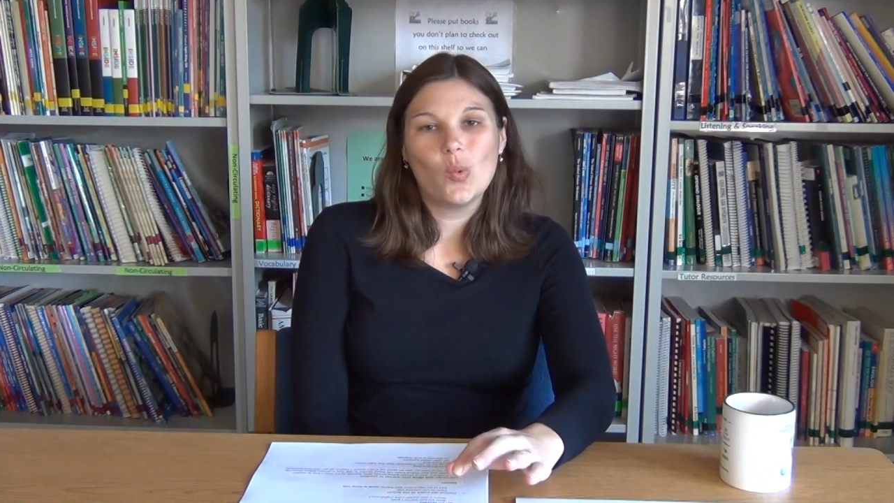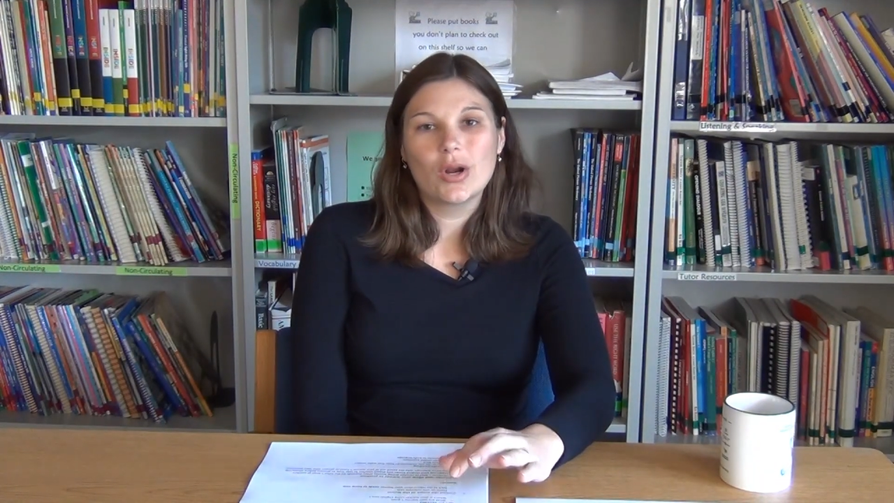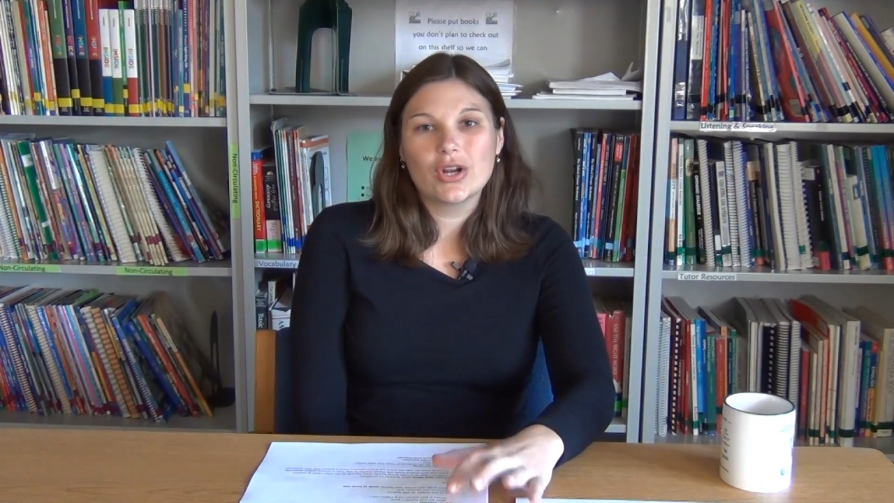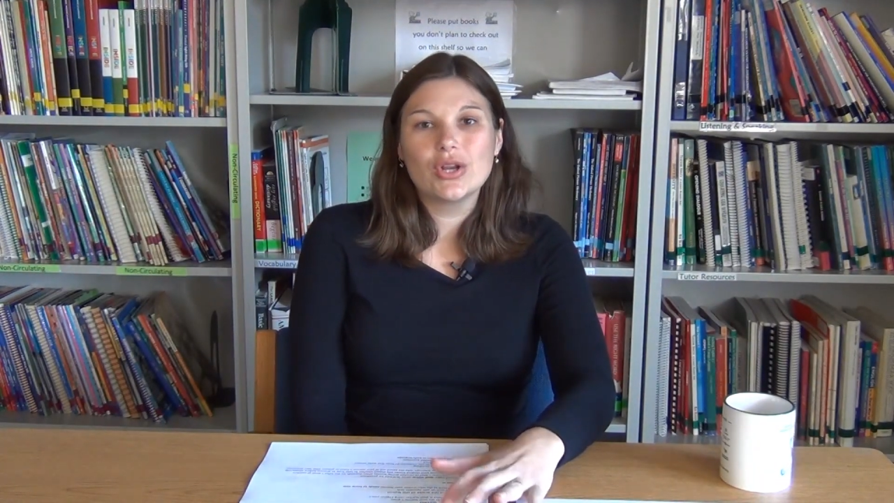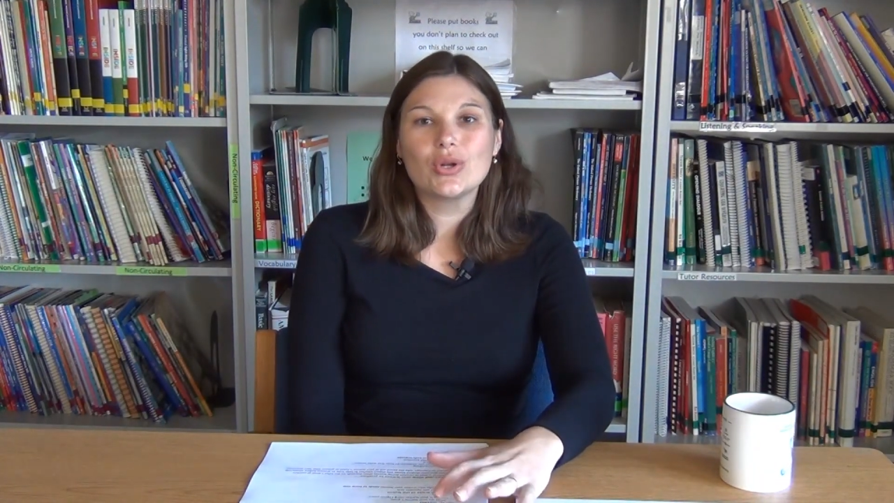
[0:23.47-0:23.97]

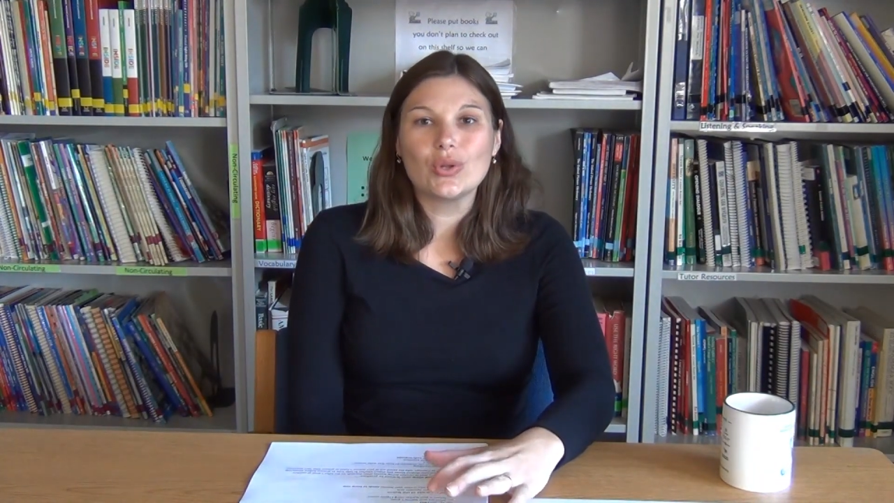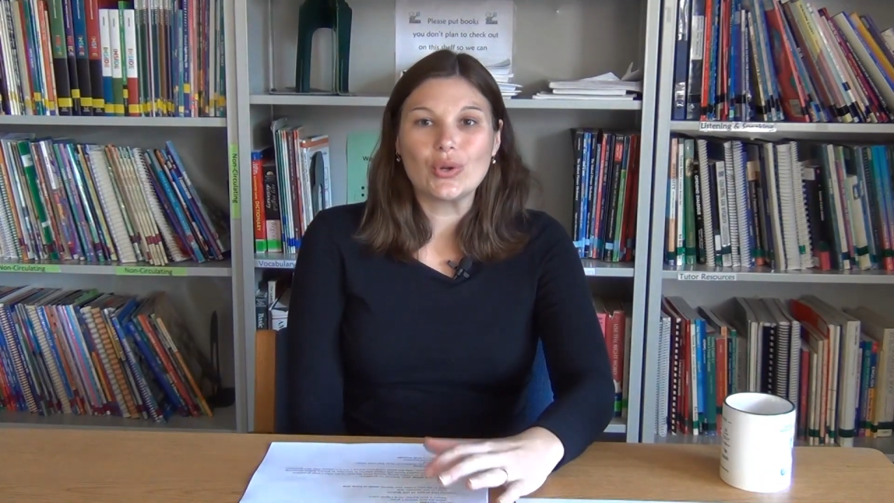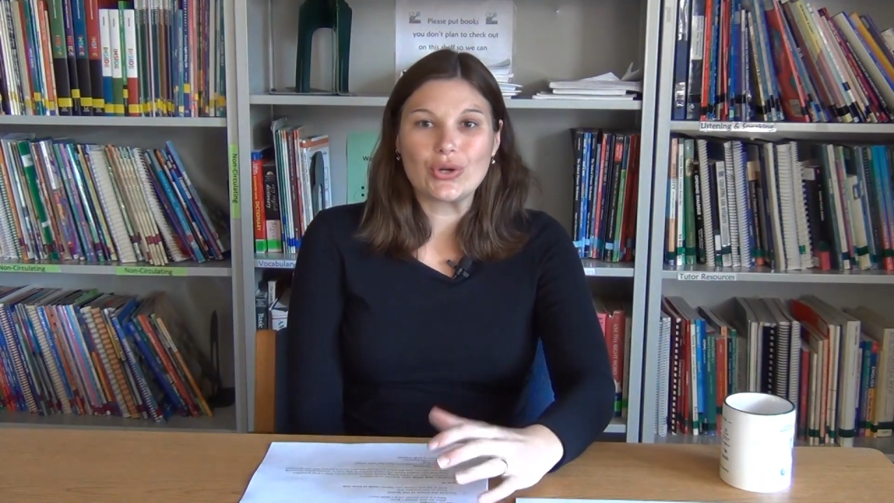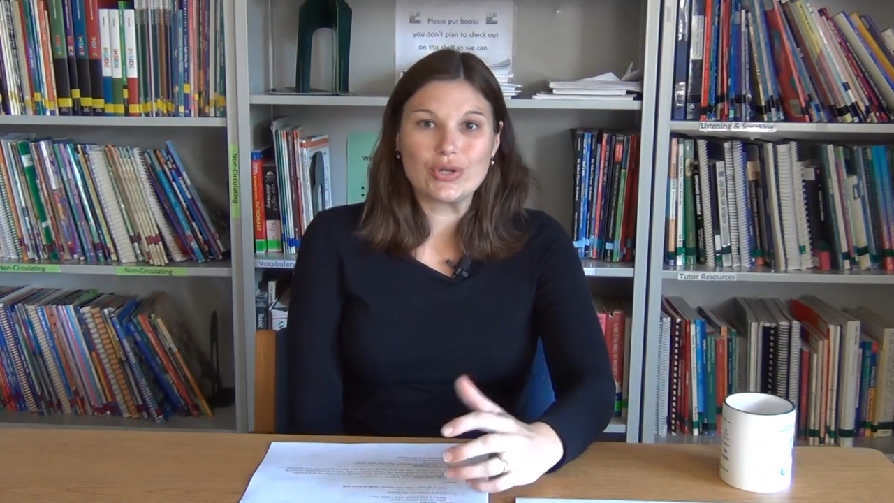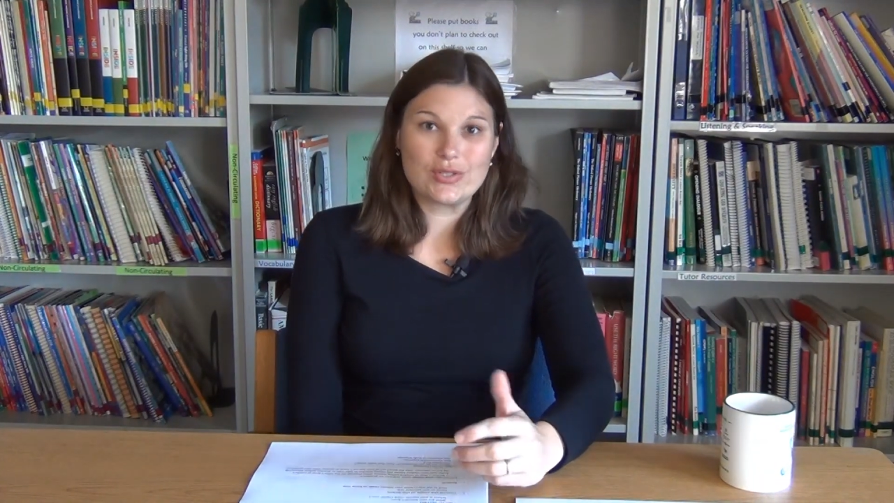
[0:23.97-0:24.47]
what are your
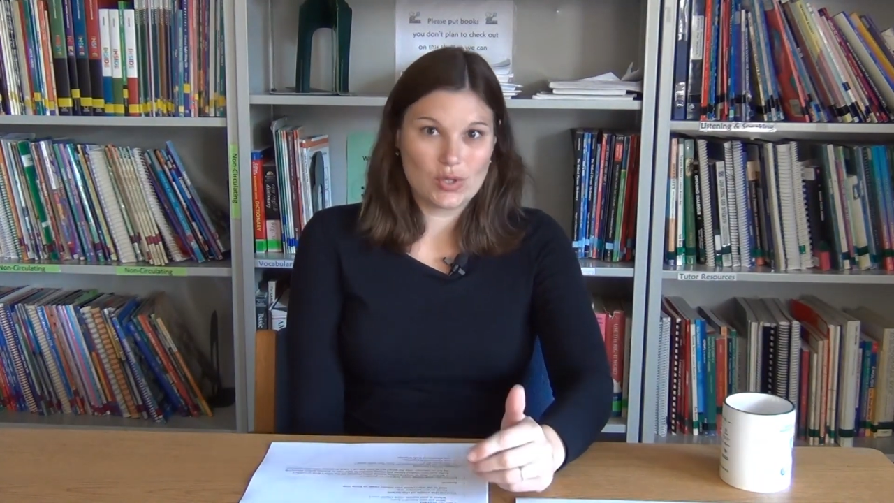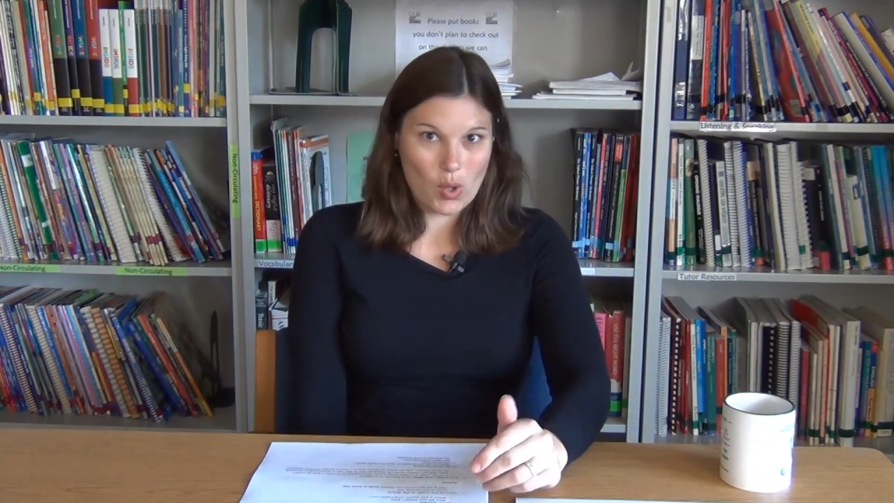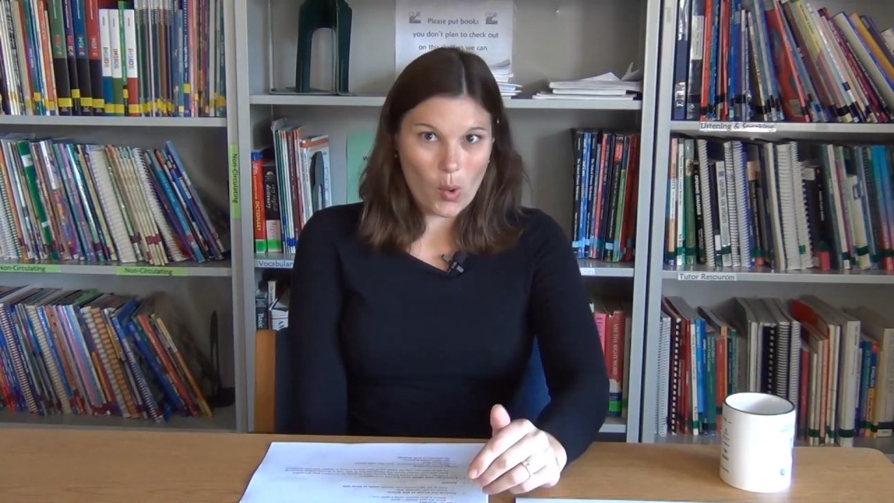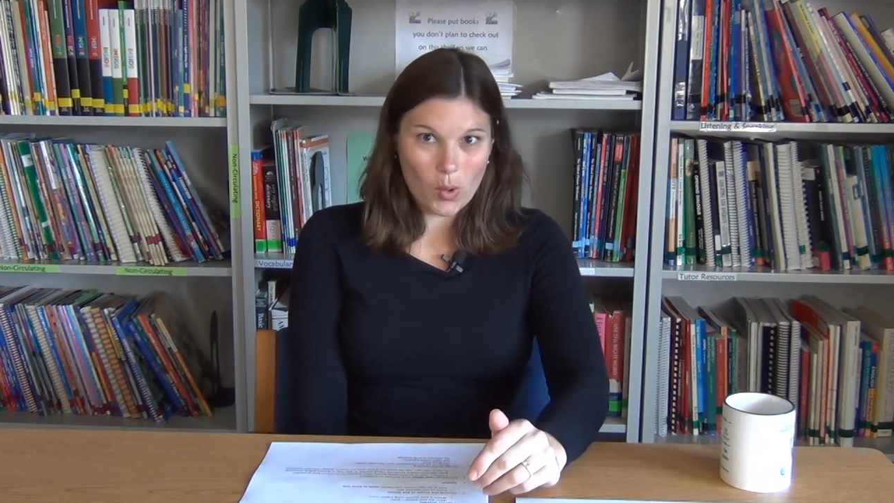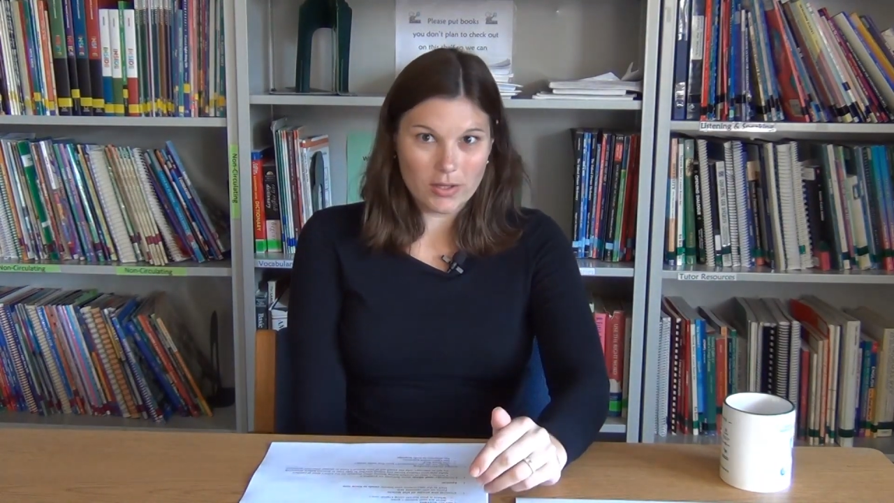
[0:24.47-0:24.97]
learners'
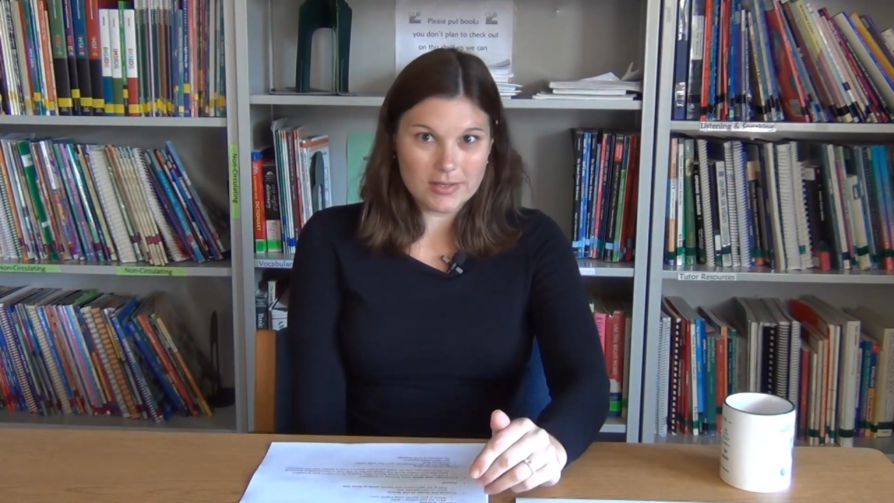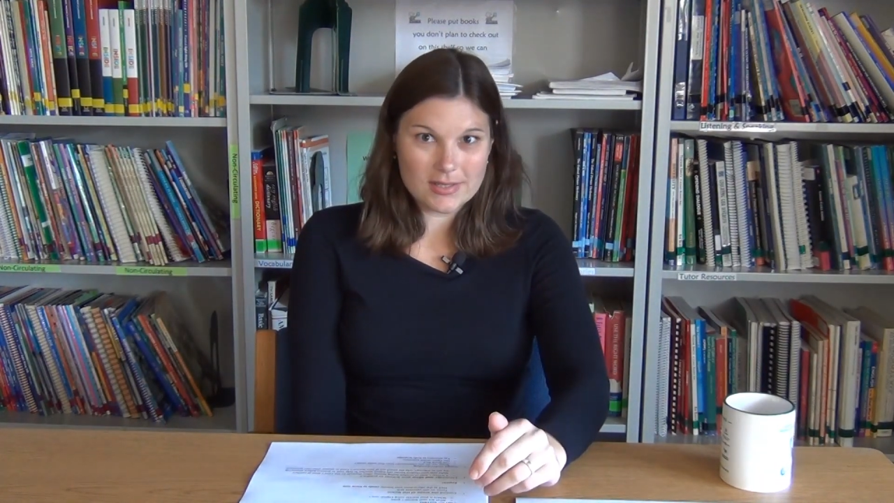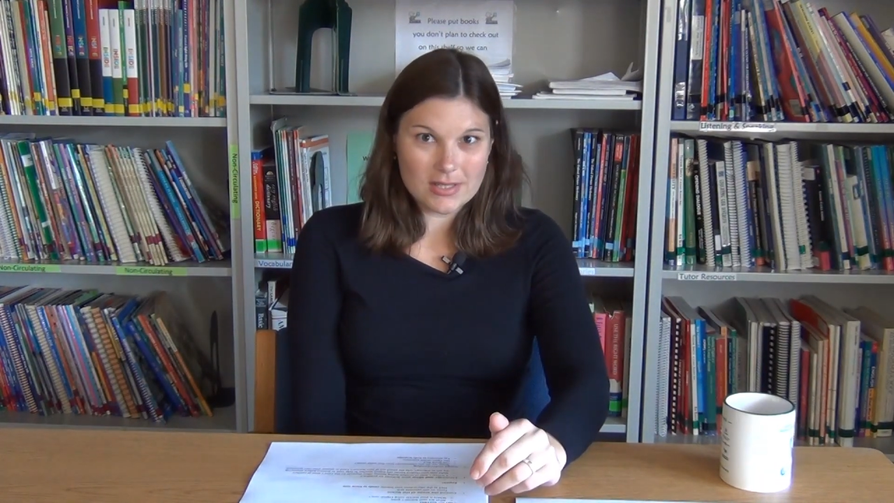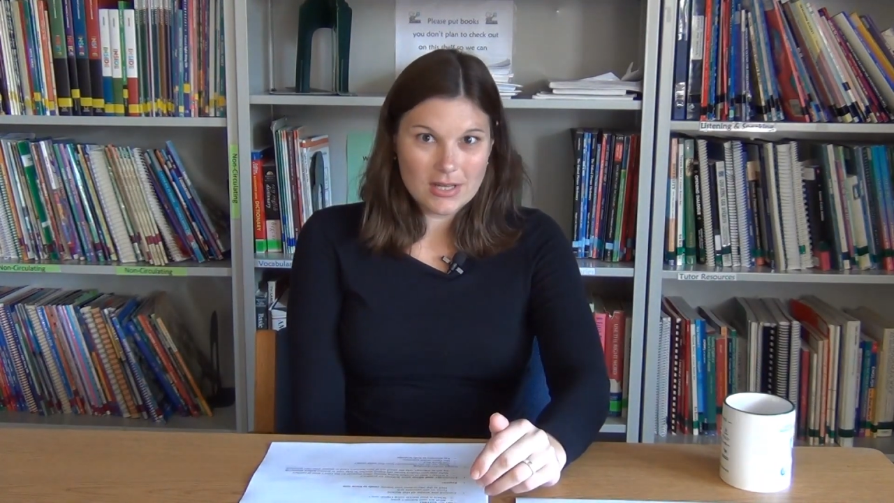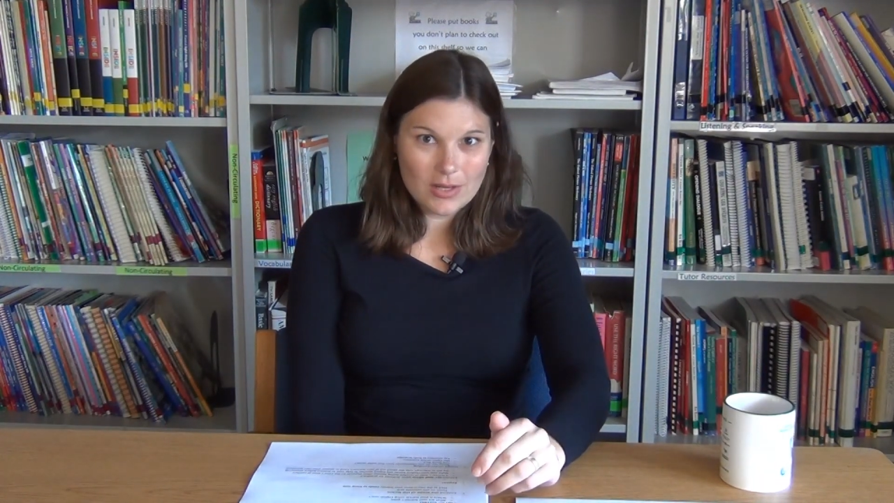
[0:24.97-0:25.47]
goals?